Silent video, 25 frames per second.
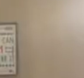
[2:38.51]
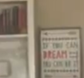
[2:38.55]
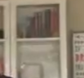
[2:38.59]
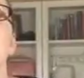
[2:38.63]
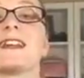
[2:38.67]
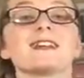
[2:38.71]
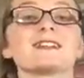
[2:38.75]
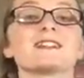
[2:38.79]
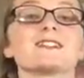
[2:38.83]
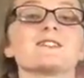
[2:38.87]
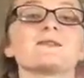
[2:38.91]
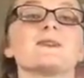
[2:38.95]
The
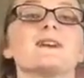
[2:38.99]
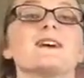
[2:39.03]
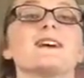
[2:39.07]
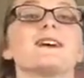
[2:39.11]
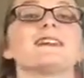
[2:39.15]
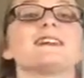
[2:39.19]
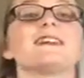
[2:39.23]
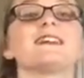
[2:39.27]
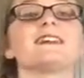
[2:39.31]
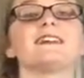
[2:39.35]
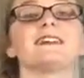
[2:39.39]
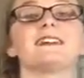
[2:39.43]
next
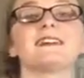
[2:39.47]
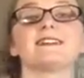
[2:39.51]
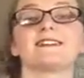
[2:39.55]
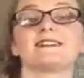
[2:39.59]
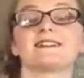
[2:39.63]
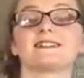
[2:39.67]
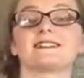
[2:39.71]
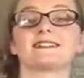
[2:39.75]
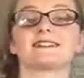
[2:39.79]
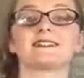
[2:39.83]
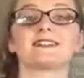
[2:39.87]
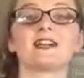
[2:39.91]
one
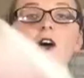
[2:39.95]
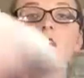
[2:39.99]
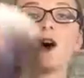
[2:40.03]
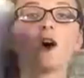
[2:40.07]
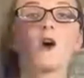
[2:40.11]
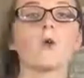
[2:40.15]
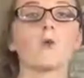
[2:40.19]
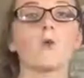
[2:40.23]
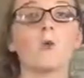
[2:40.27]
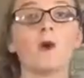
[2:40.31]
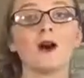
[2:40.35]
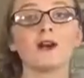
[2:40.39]
is
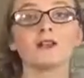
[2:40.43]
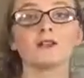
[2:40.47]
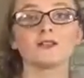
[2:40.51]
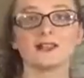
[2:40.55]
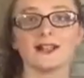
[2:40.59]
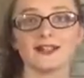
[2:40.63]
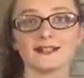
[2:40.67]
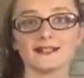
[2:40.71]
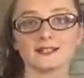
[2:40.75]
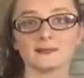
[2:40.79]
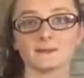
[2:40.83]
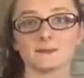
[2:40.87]
What
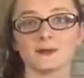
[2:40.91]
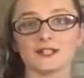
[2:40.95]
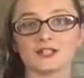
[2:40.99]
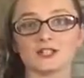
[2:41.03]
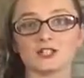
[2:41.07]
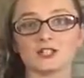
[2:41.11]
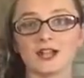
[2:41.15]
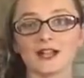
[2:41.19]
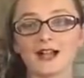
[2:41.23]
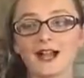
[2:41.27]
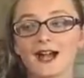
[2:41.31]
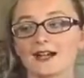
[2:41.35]
Light by
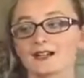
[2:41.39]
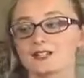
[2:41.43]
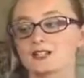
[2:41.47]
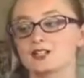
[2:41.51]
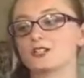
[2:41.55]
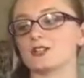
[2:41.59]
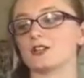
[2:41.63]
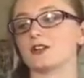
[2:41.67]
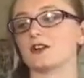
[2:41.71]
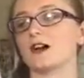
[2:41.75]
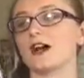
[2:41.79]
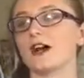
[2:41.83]
Jay
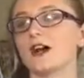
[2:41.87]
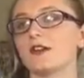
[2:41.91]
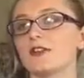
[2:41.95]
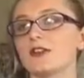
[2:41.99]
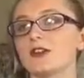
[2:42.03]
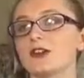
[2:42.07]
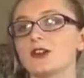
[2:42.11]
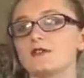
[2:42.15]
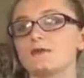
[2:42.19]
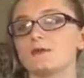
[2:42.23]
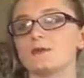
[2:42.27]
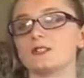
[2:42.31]
Asher. I
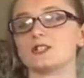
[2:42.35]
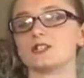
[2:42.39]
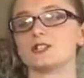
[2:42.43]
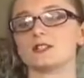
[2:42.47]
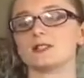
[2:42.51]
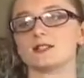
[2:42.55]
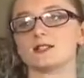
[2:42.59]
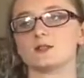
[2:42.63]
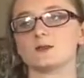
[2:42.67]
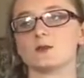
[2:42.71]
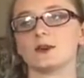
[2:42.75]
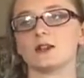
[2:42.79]
think I've mentioned
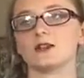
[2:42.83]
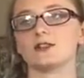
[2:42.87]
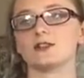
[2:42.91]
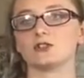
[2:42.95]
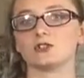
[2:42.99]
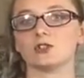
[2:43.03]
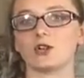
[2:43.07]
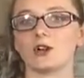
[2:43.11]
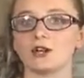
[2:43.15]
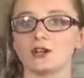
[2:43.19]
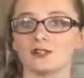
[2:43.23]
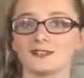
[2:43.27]
this one a
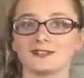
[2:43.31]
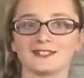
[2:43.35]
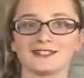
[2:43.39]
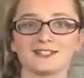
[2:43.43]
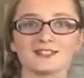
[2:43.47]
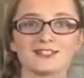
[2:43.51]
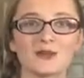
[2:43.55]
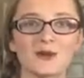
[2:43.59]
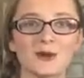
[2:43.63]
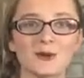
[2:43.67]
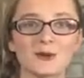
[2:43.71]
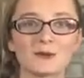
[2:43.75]
lot on this
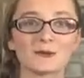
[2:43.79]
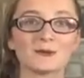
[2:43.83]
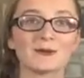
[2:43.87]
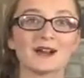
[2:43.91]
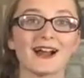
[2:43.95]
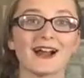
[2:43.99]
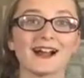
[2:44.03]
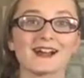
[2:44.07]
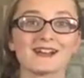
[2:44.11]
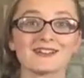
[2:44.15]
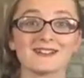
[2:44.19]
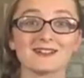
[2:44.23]
channel, but
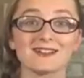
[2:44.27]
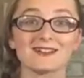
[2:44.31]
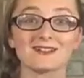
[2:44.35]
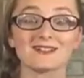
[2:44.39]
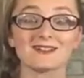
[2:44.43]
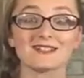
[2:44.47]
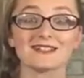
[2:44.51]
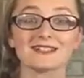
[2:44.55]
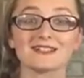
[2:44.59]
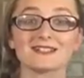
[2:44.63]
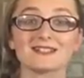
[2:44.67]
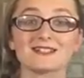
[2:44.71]
I love
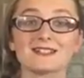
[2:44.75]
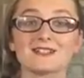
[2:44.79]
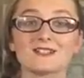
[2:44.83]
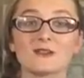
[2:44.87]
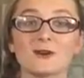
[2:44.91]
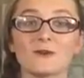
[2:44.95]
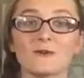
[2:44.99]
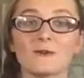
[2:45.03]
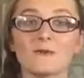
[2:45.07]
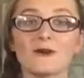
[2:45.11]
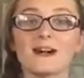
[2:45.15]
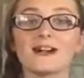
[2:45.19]
it
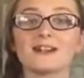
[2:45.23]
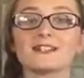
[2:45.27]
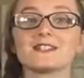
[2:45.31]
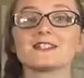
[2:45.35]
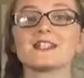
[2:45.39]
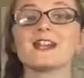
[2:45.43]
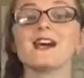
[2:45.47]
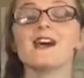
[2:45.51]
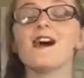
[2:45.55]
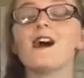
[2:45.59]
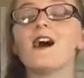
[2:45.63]
so much.